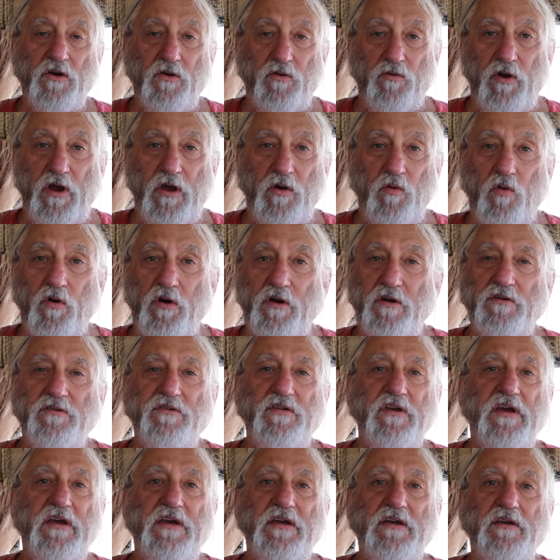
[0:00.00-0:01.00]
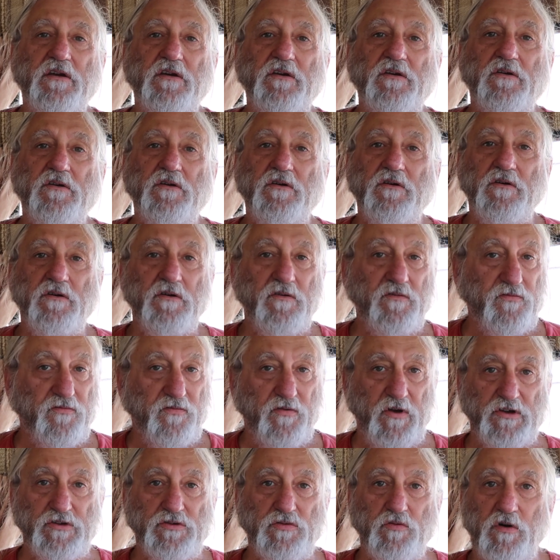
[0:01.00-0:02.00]
gray water tank,
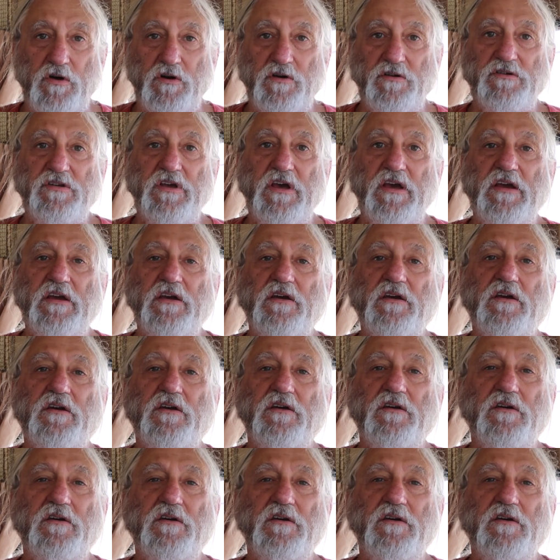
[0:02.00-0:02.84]
fresh water tank,